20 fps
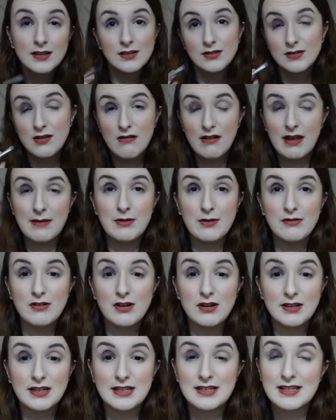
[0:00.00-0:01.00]
Don't get me
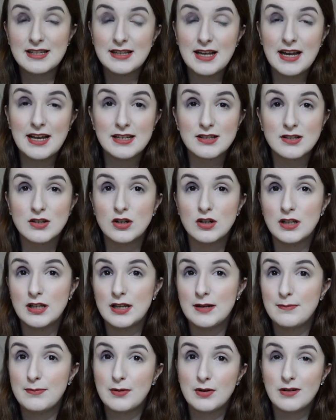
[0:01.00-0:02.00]
wrong, it's a nice
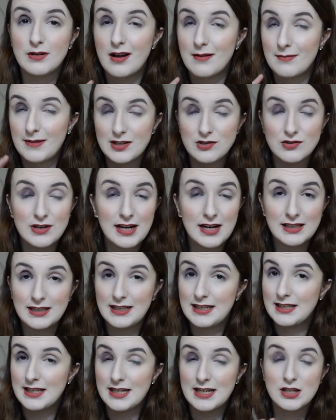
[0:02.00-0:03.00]
colour, but on my dry
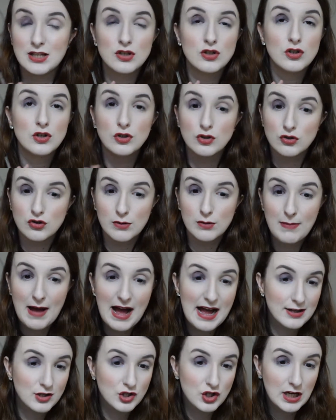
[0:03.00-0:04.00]
lid it's ultra
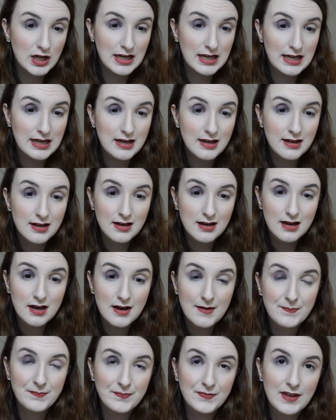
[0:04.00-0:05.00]
patchy.
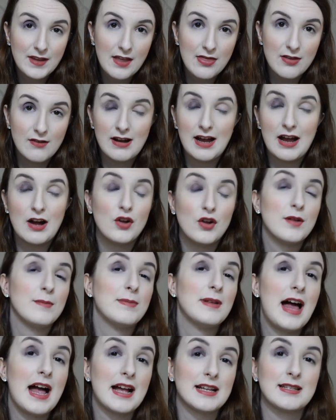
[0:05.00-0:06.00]
There are other
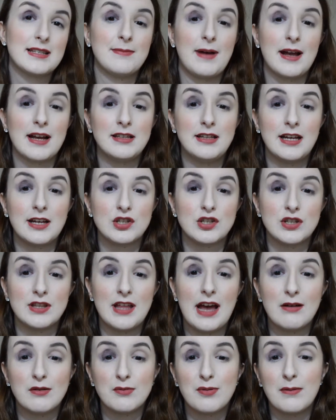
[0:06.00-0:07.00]
blacks in my collection
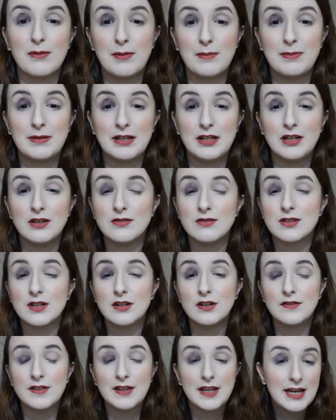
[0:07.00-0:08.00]
that I would probably use
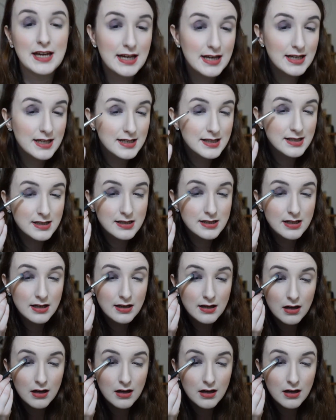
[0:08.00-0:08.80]
over this.